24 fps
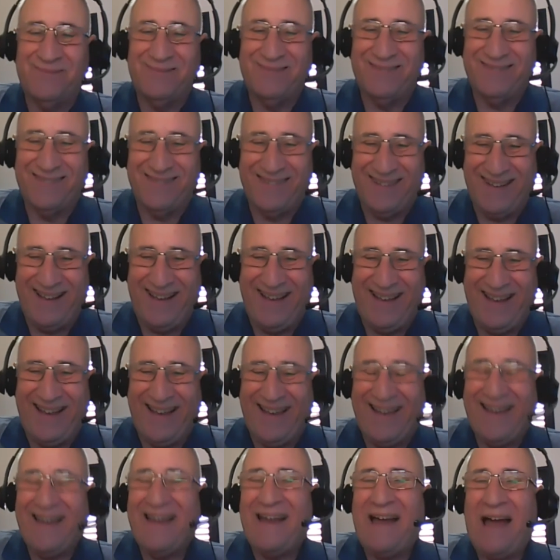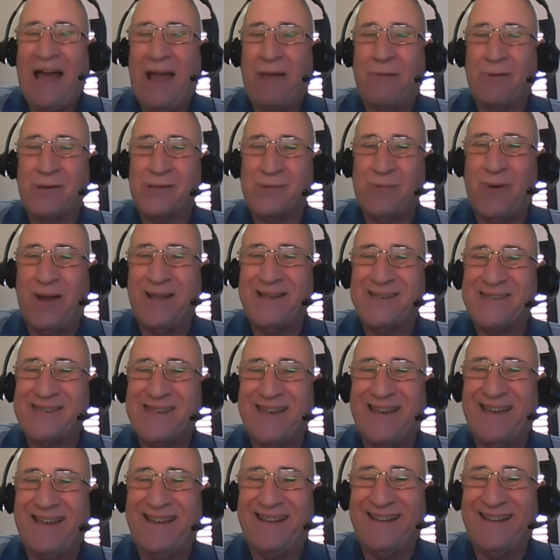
You're a living library.